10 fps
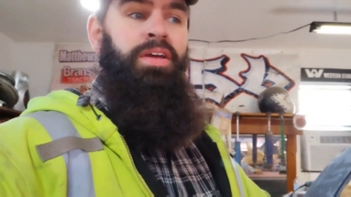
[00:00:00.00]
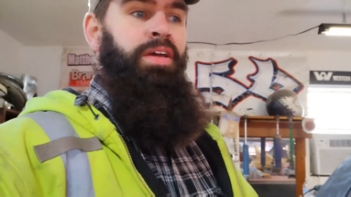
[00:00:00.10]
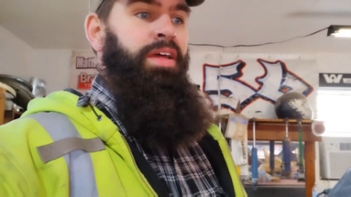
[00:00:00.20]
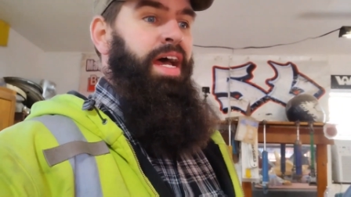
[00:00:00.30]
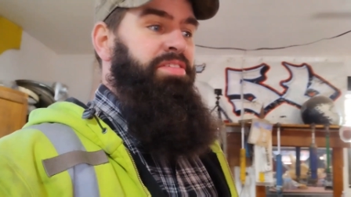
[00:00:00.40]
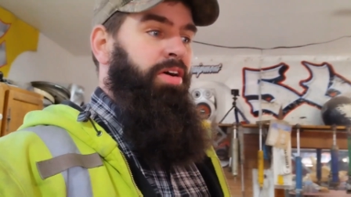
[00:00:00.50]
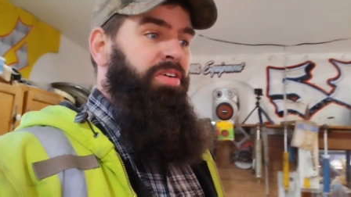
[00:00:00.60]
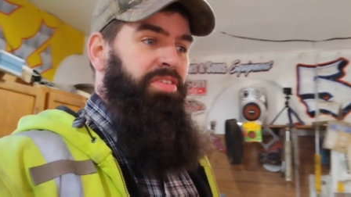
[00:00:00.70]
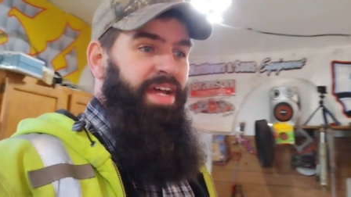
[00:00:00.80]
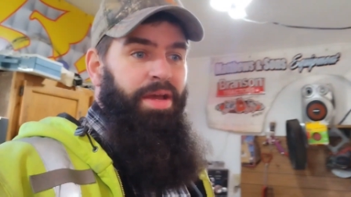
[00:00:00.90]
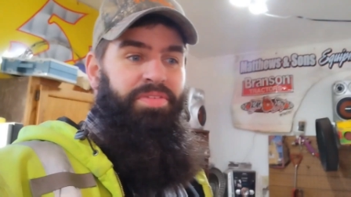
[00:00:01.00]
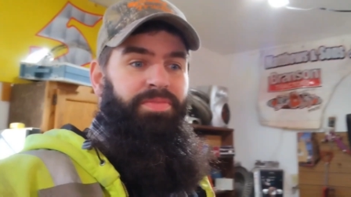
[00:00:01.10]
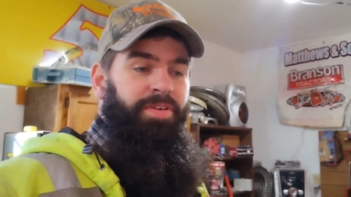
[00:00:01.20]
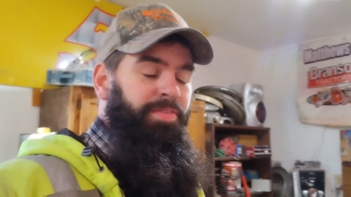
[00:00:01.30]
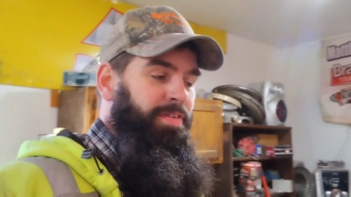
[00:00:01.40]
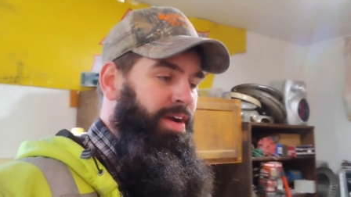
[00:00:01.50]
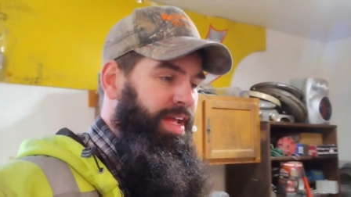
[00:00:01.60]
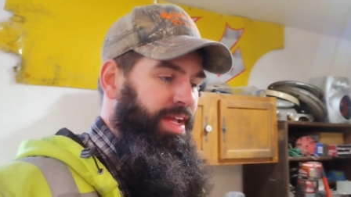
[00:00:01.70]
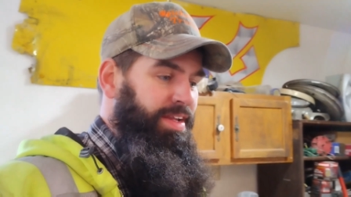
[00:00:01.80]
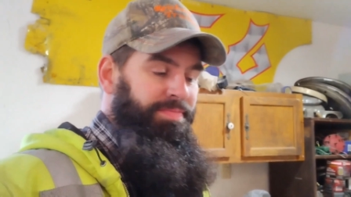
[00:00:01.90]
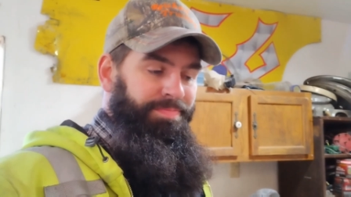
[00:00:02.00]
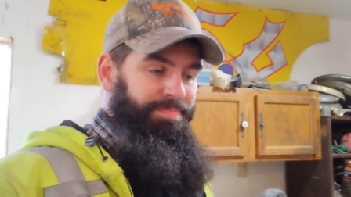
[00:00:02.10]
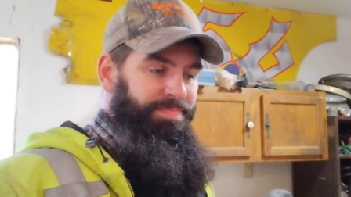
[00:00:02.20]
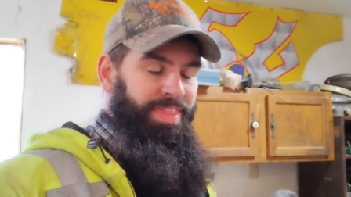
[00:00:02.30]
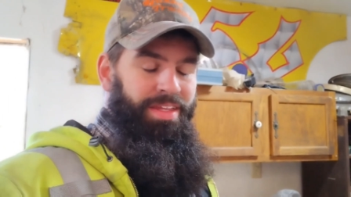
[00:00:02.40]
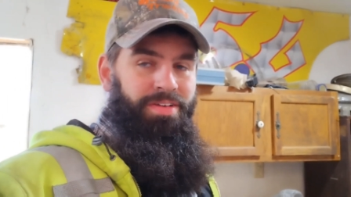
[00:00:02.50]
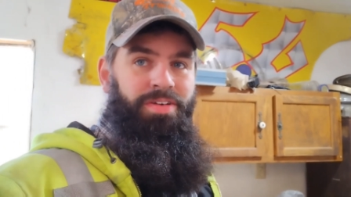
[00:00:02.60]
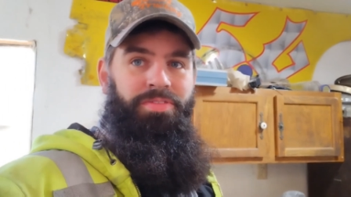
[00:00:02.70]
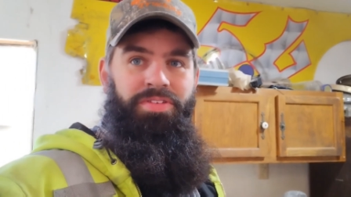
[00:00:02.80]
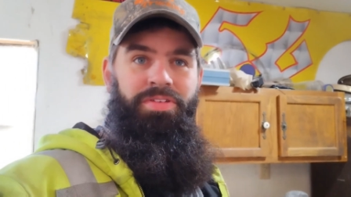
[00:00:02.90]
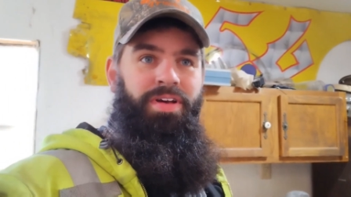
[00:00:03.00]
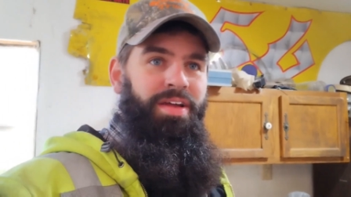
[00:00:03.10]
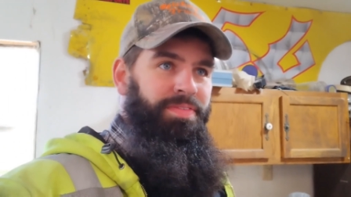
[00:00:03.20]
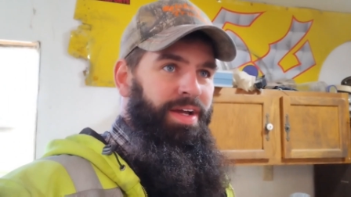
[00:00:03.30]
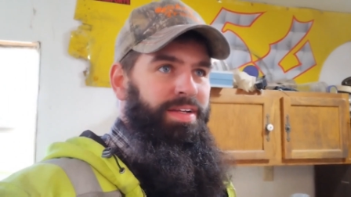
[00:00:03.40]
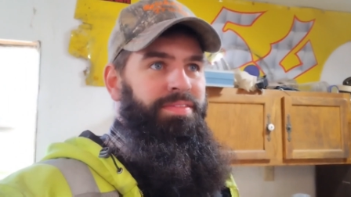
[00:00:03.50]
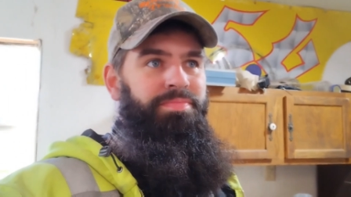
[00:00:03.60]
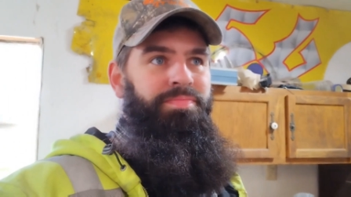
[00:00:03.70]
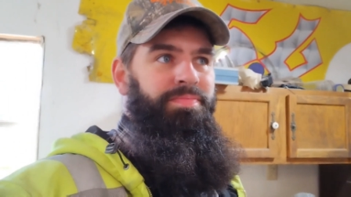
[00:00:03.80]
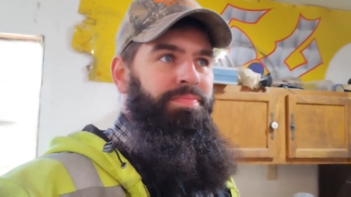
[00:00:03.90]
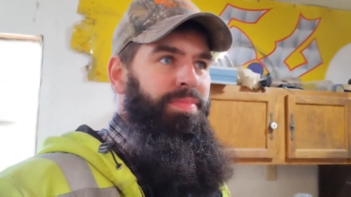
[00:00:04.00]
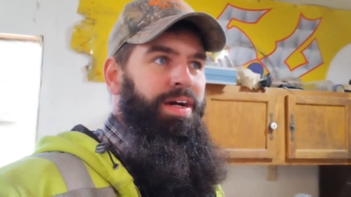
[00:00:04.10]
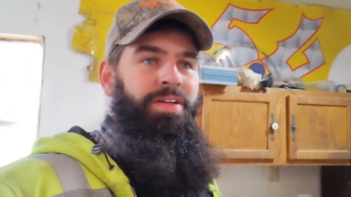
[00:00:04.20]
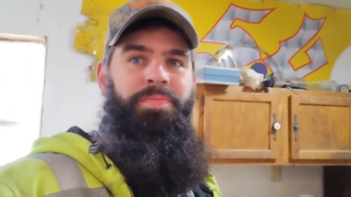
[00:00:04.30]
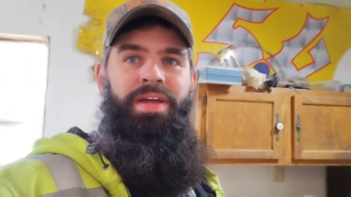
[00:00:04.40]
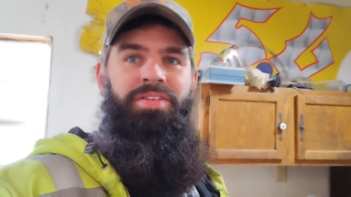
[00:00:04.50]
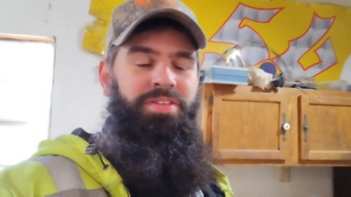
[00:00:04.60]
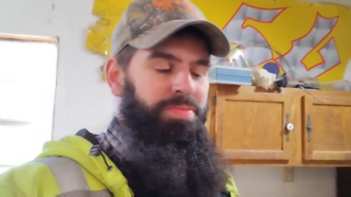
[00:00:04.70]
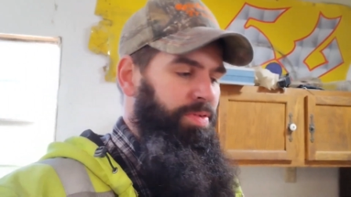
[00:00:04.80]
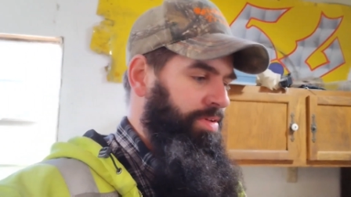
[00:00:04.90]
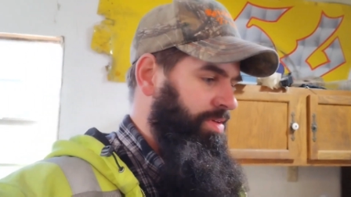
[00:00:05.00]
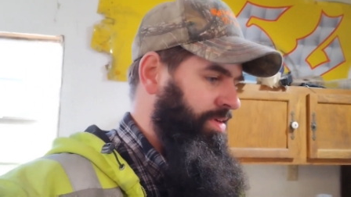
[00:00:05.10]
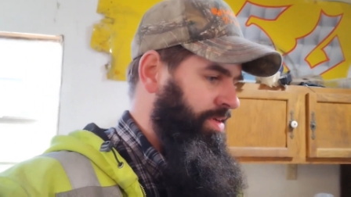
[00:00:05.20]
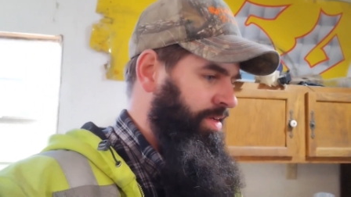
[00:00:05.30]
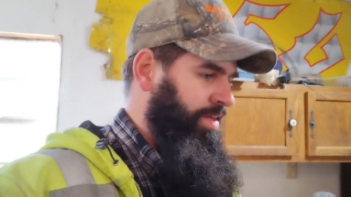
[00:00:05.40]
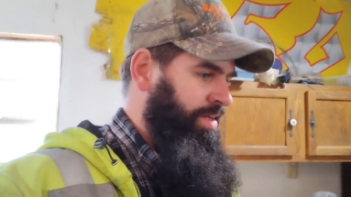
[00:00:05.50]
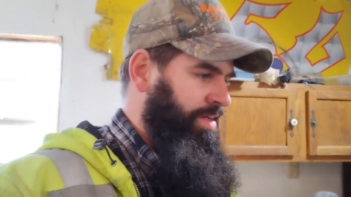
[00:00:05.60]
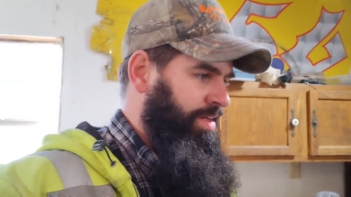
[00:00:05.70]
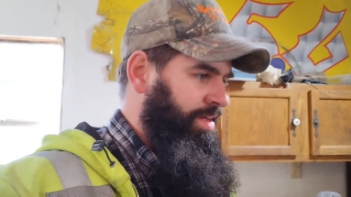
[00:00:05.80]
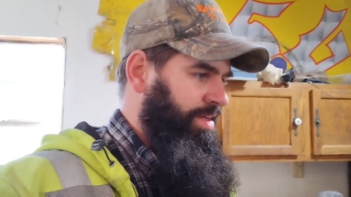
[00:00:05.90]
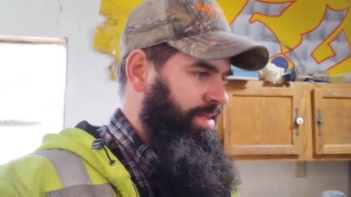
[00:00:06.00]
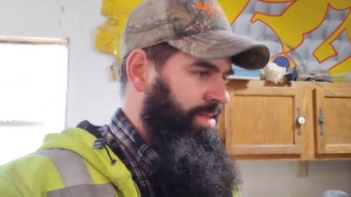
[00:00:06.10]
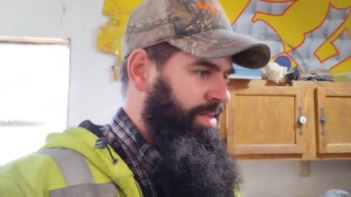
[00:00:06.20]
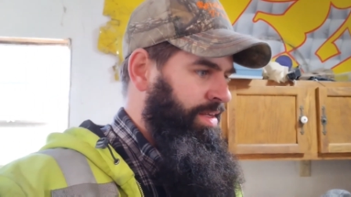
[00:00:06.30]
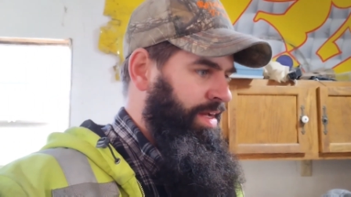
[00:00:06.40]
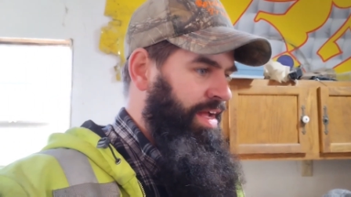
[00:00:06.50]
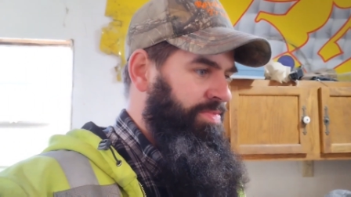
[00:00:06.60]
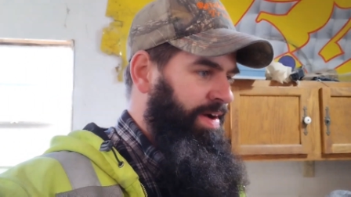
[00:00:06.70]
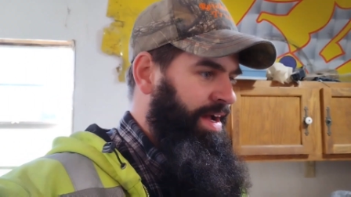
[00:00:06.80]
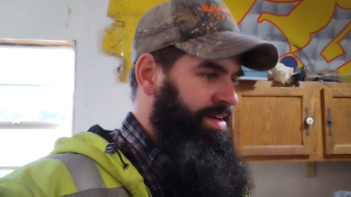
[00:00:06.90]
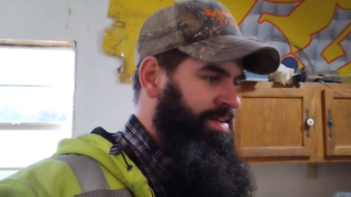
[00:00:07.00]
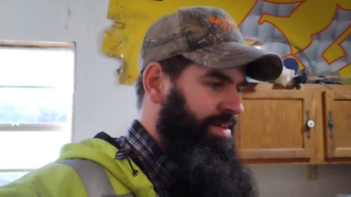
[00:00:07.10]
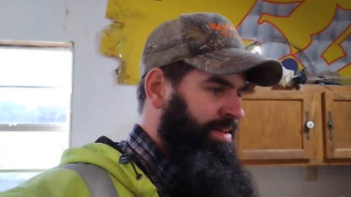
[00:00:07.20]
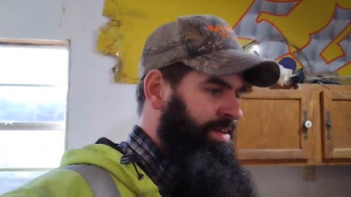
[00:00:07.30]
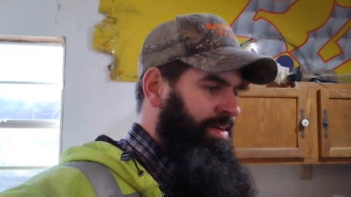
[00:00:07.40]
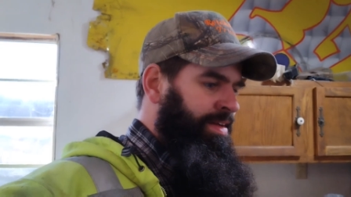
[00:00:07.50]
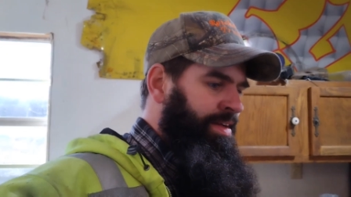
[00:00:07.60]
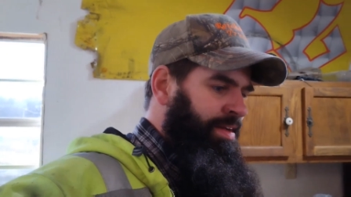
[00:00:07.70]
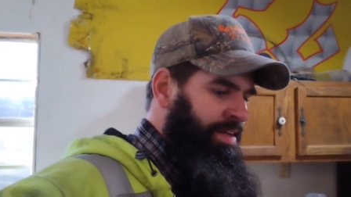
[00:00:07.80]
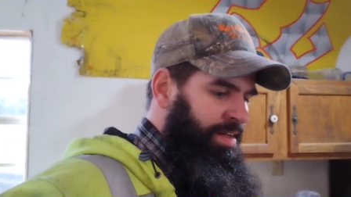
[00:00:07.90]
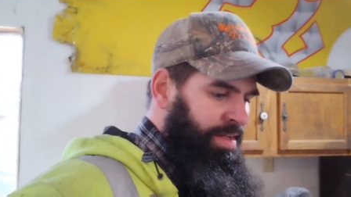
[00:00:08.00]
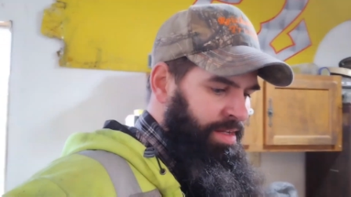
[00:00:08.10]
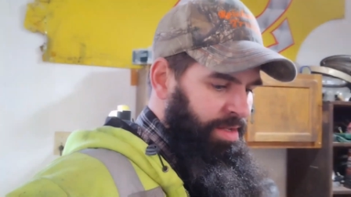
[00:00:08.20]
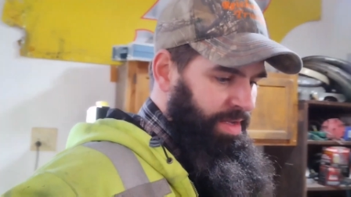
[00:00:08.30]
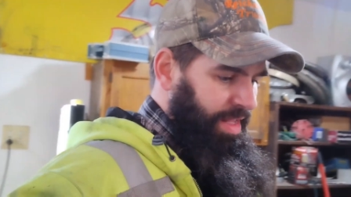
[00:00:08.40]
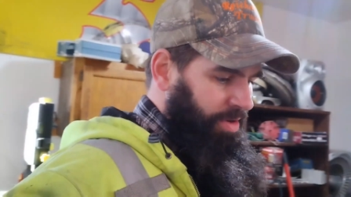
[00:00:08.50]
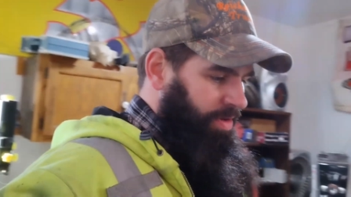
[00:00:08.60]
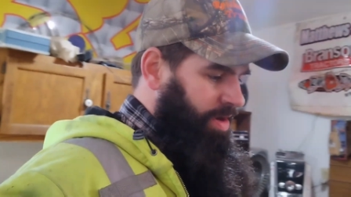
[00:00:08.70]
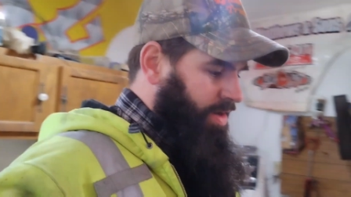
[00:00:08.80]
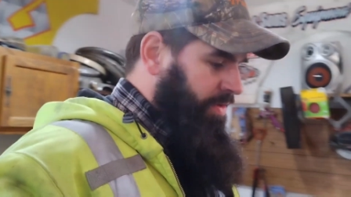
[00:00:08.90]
that's always an option for the front end. Of course, we still got to find other pieces, but that's fine. I think we're going to go